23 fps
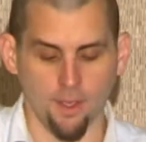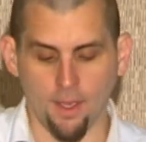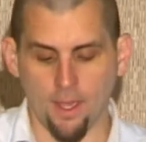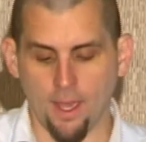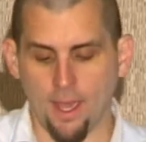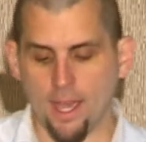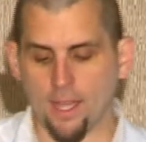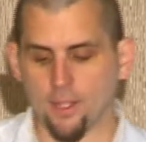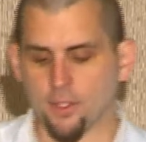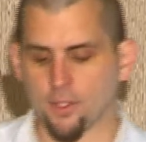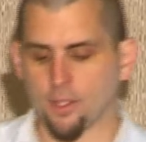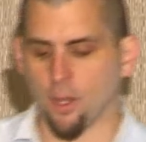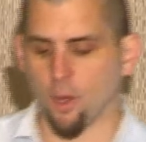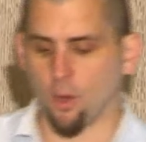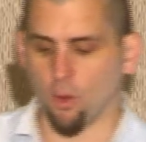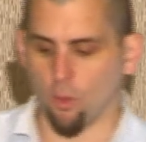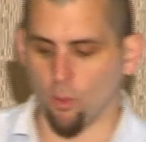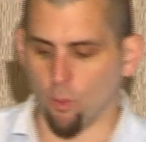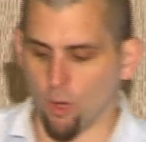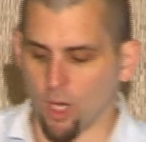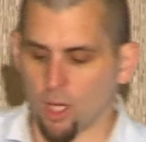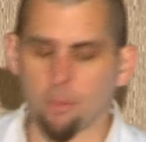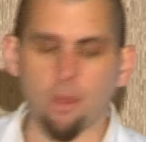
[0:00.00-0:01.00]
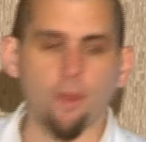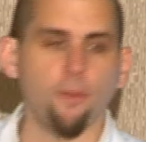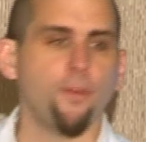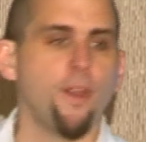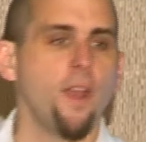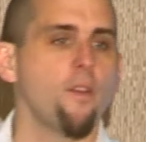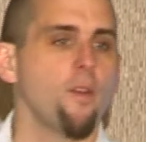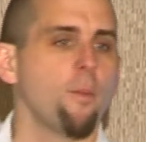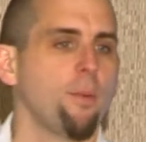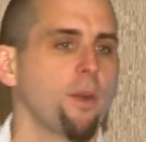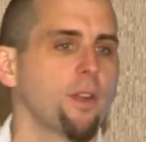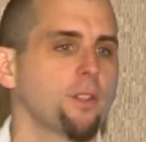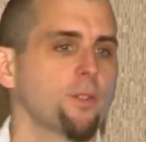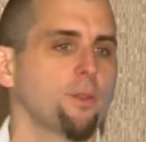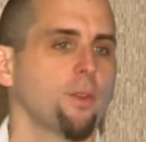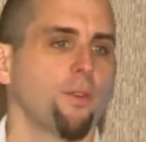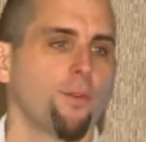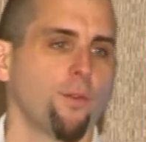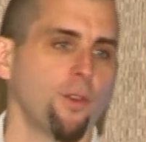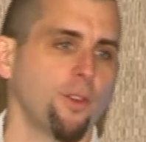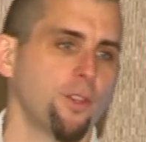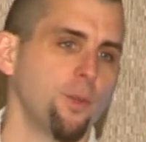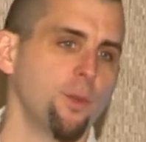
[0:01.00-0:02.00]
And so one of my favorite books to
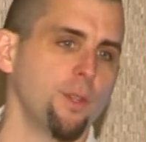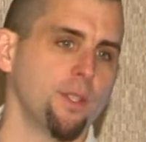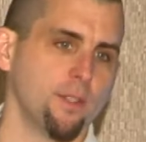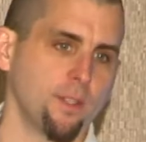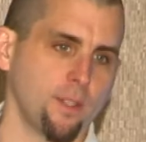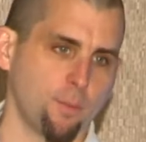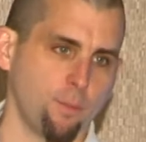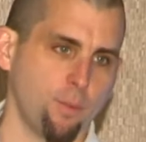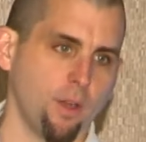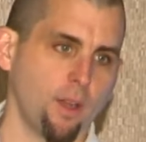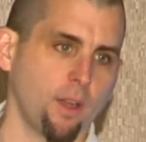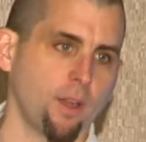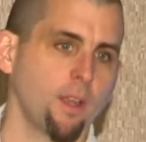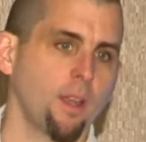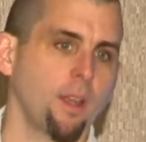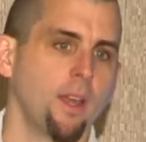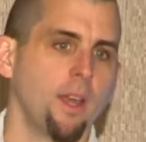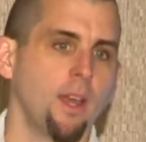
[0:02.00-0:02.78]
refer to is this book.